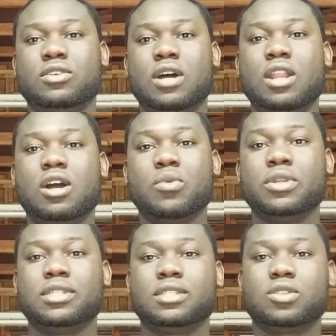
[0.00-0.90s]
along
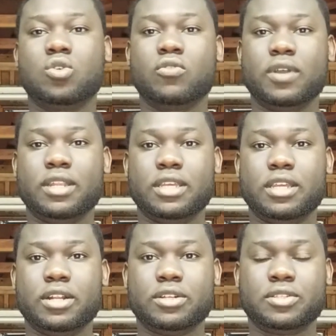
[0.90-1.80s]
with it over the
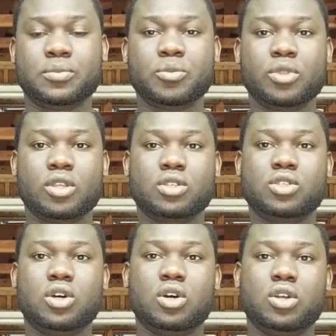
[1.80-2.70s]
years.
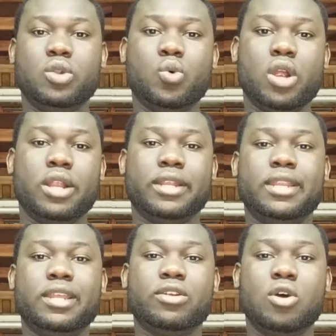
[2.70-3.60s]
So the word
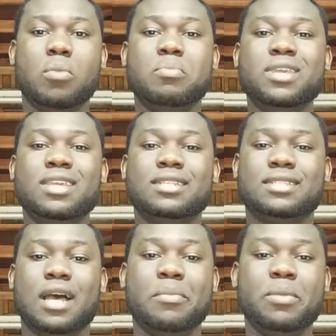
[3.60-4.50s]
negro
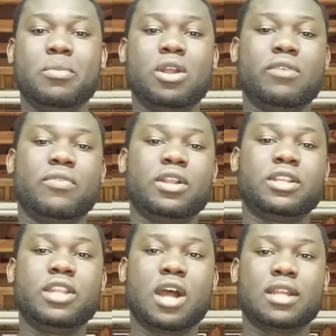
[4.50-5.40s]
means a member of
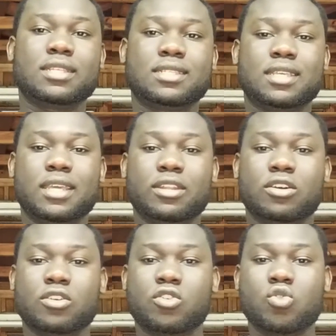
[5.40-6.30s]
a dark-skinned
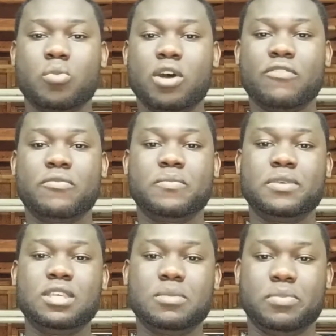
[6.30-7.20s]
group of
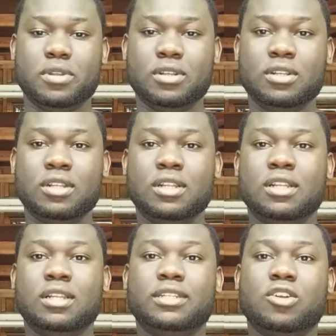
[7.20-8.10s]
people
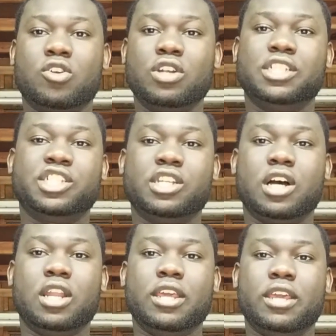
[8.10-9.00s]

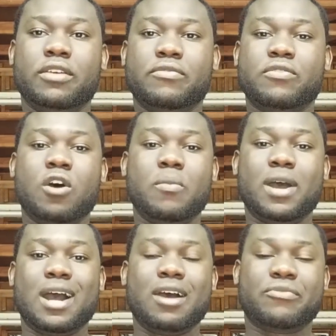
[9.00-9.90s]
originally from
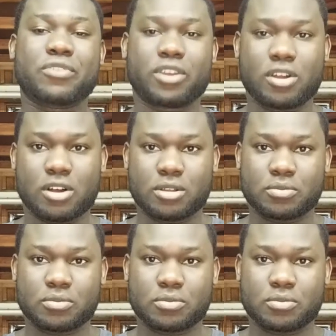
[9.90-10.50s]
Africa.